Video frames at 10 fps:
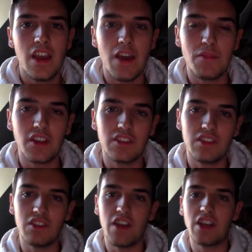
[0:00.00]
and because the
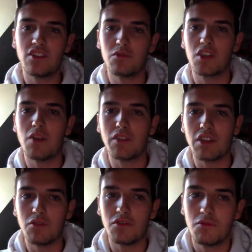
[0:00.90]
C rations were coming,
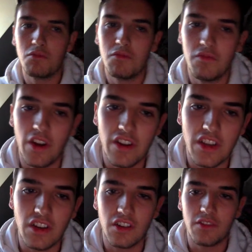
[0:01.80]
he was very
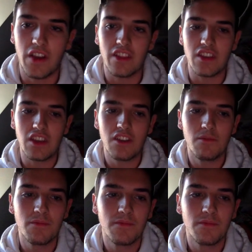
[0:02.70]
eager to finally eat.